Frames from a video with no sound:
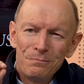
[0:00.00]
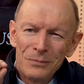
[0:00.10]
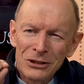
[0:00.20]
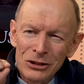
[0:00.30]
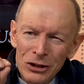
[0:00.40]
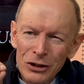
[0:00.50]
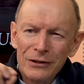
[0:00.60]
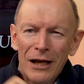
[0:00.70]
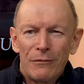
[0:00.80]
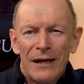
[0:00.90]
But to turn
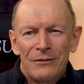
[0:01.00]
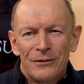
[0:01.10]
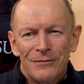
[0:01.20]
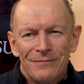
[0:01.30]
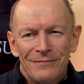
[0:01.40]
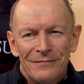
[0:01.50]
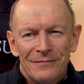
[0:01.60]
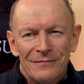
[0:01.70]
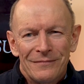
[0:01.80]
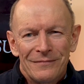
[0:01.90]
that around
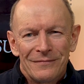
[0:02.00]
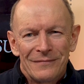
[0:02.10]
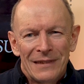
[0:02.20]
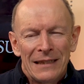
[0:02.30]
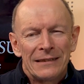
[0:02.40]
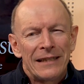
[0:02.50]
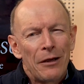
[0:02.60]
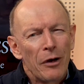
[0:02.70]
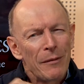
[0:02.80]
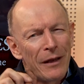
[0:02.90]
and say,
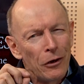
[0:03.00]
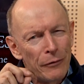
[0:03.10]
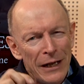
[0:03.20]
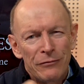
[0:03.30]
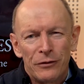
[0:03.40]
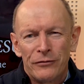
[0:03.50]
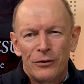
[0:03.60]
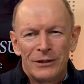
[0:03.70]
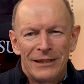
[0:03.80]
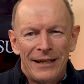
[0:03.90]
what am I grateful
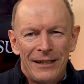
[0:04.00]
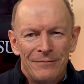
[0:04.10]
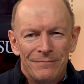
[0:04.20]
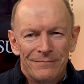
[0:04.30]
for today?